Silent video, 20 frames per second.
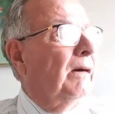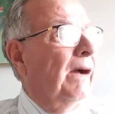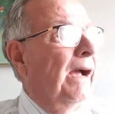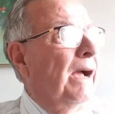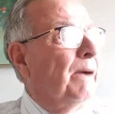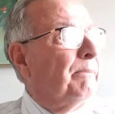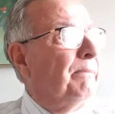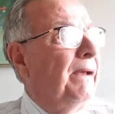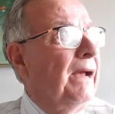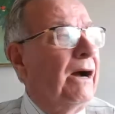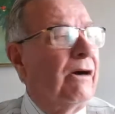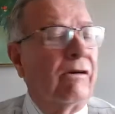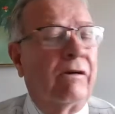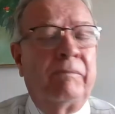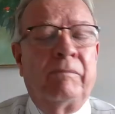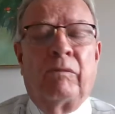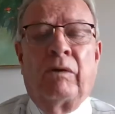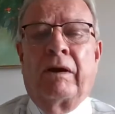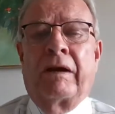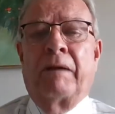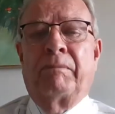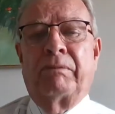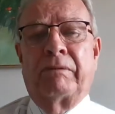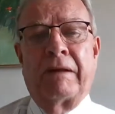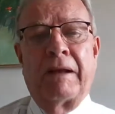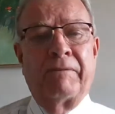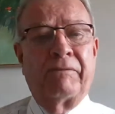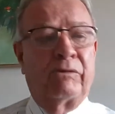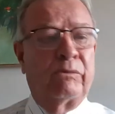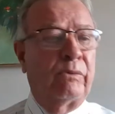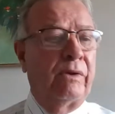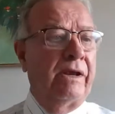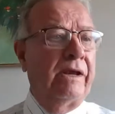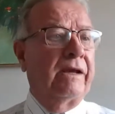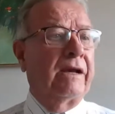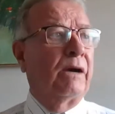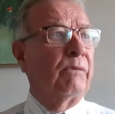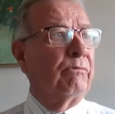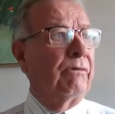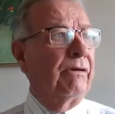happy hour a couple times a week.
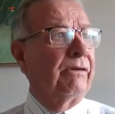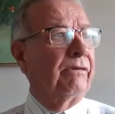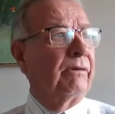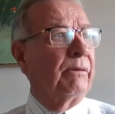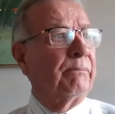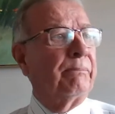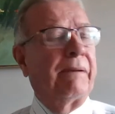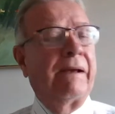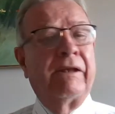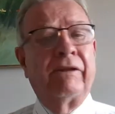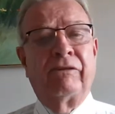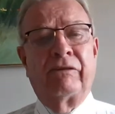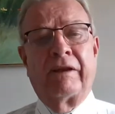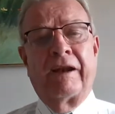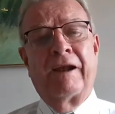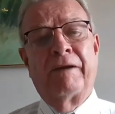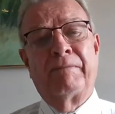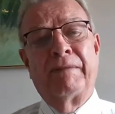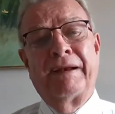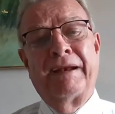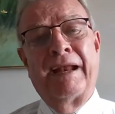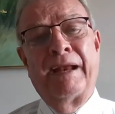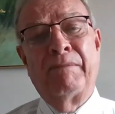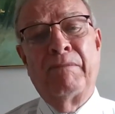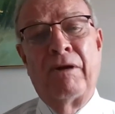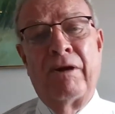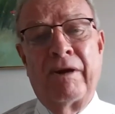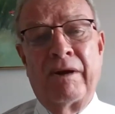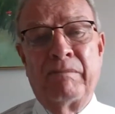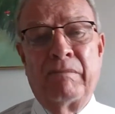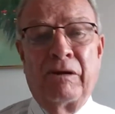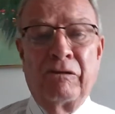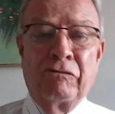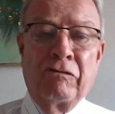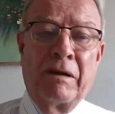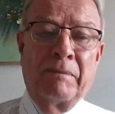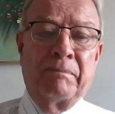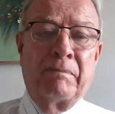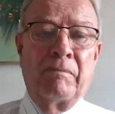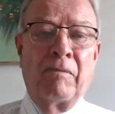I'll bring some pens that have my name on them. I'll
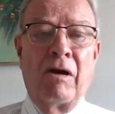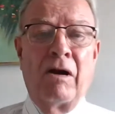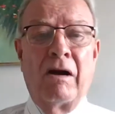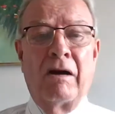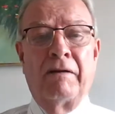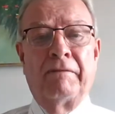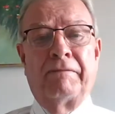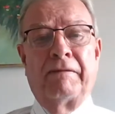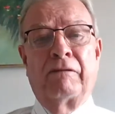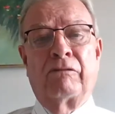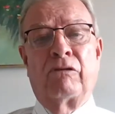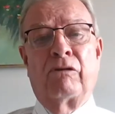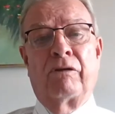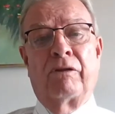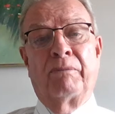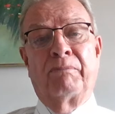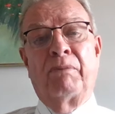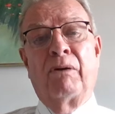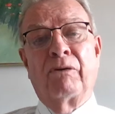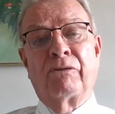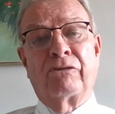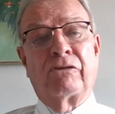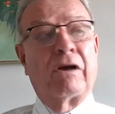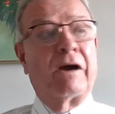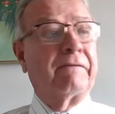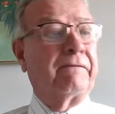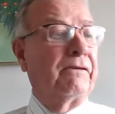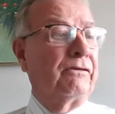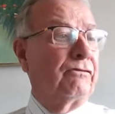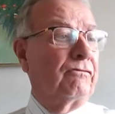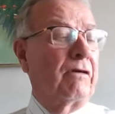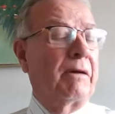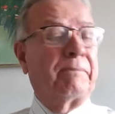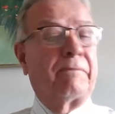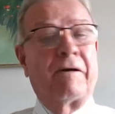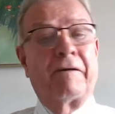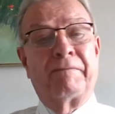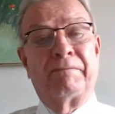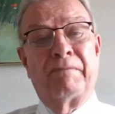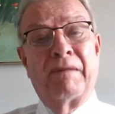drop them off. I'll go to the post office, drop
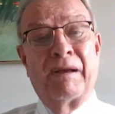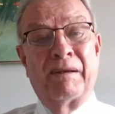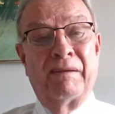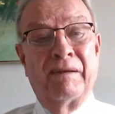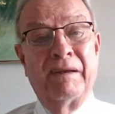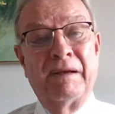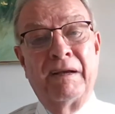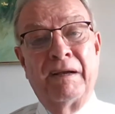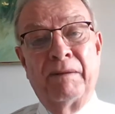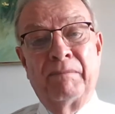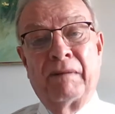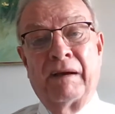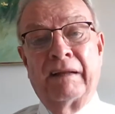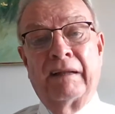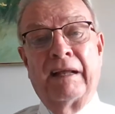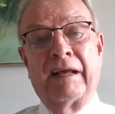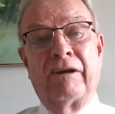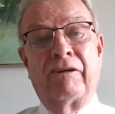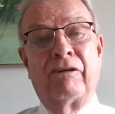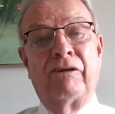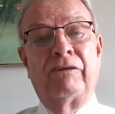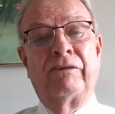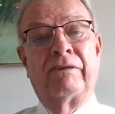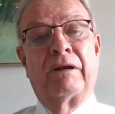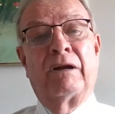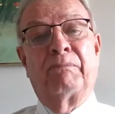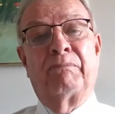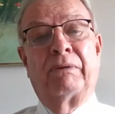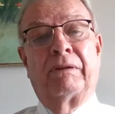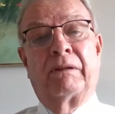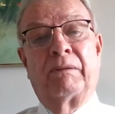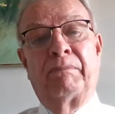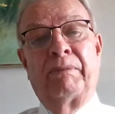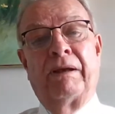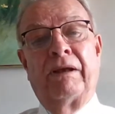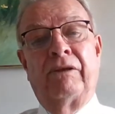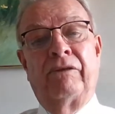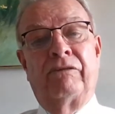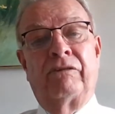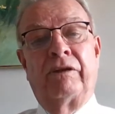off my letters, and I'll put the
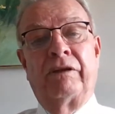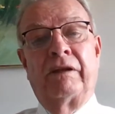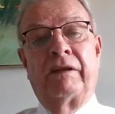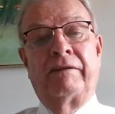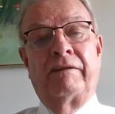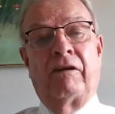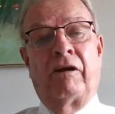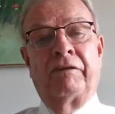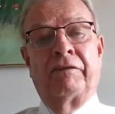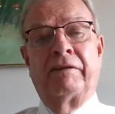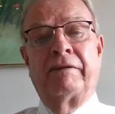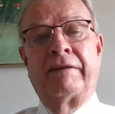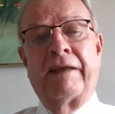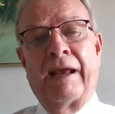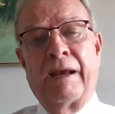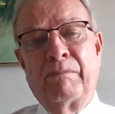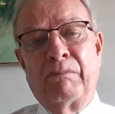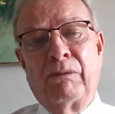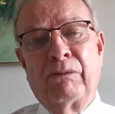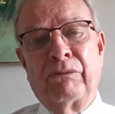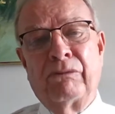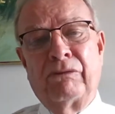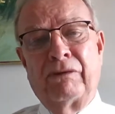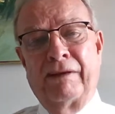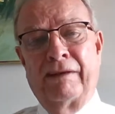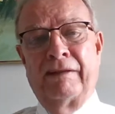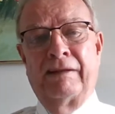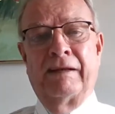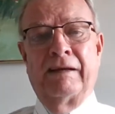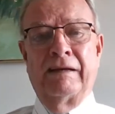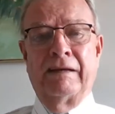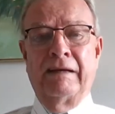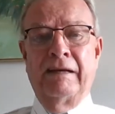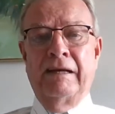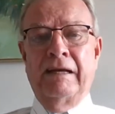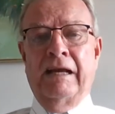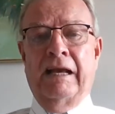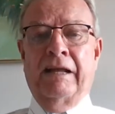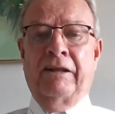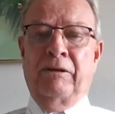pens on the tables in
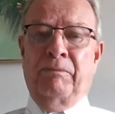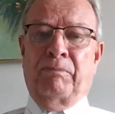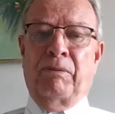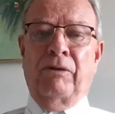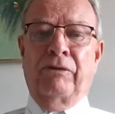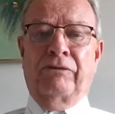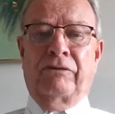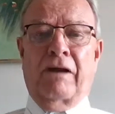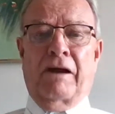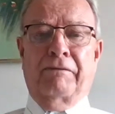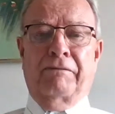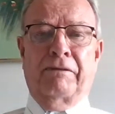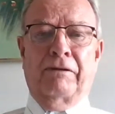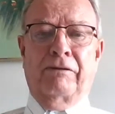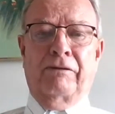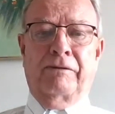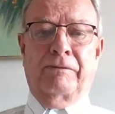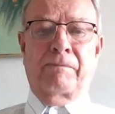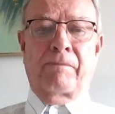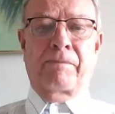the post office.